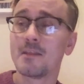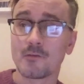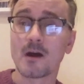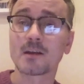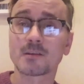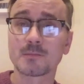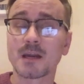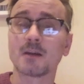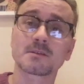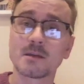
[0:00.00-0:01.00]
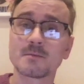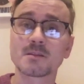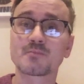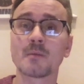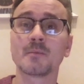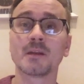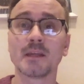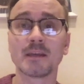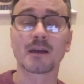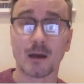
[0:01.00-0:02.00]
There are some terrible teams in the Premier
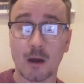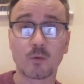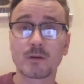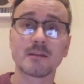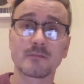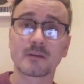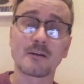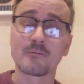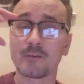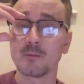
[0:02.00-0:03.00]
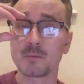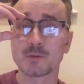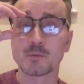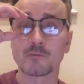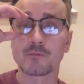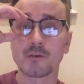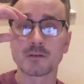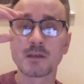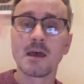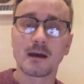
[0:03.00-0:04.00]
League. I wouldn't even count Fulham as one of
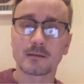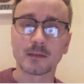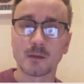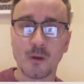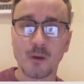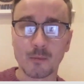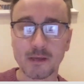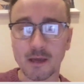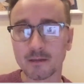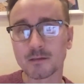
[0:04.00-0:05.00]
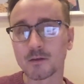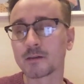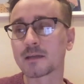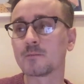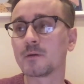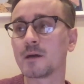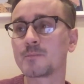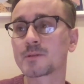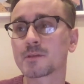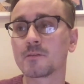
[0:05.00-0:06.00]
those. I think you'll probably get it sorted
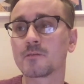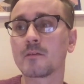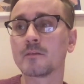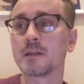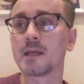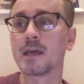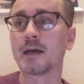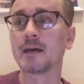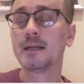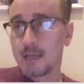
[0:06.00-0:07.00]
out sooner rather than later.